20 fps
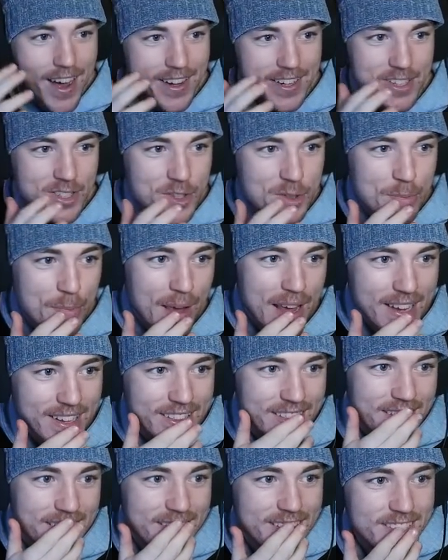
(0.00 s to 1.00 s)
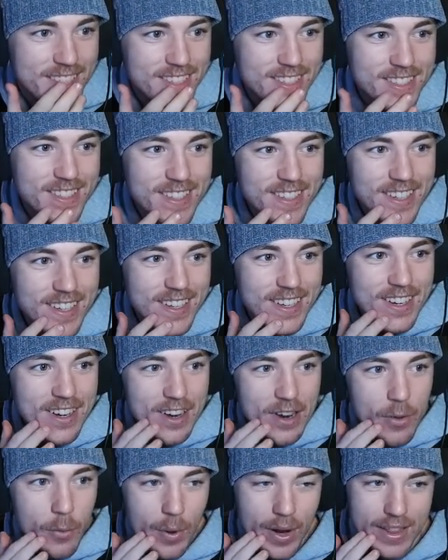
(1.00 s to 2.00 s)
expect this.
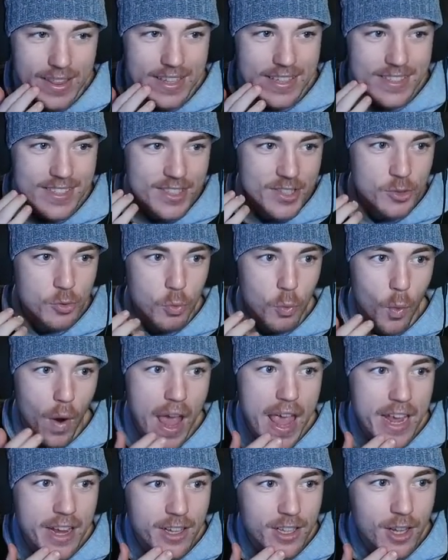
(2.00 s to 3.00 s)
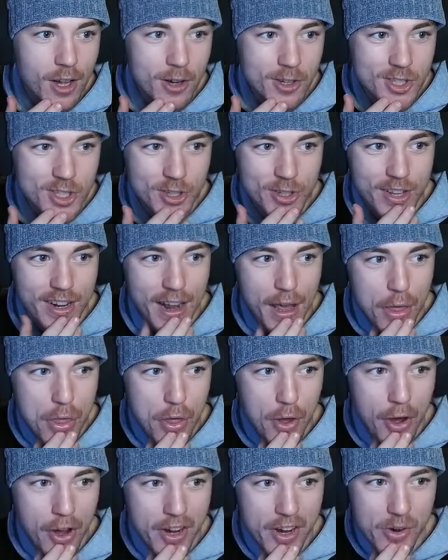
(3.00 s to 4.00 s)
Wait, this is way closer than I
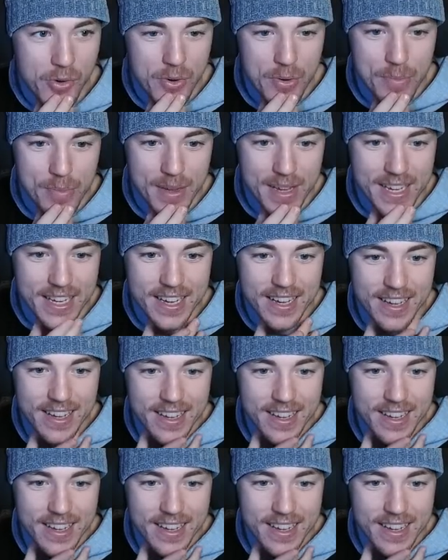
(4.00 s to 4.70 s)
thought it would be.